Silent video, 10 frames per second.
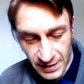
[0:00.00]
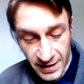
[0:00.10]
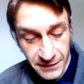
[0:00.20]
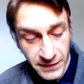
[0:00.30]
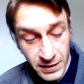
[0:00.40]

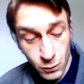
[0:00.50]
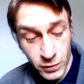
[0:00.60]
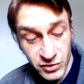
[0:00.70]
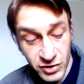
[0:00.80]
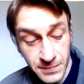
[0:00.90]
And they
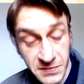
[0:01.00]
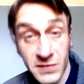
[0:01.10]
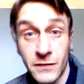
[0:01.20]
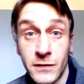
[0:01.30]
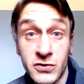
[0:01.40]

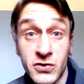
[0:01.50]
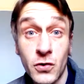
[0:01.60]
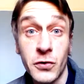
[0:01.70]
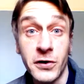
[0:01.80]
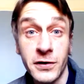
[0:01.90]
worshipped the
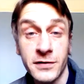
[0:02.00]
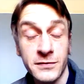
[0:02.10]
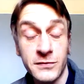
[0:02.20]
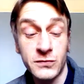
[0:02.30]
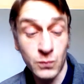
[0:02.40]
sun
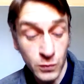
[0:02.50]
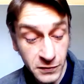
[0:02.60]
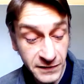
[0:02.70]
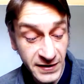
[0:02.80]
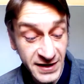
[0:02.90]

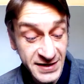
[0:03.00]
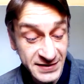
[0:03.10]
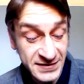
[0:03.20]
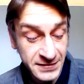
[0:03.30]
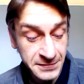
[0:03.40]
toward the
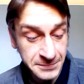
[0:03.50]
east.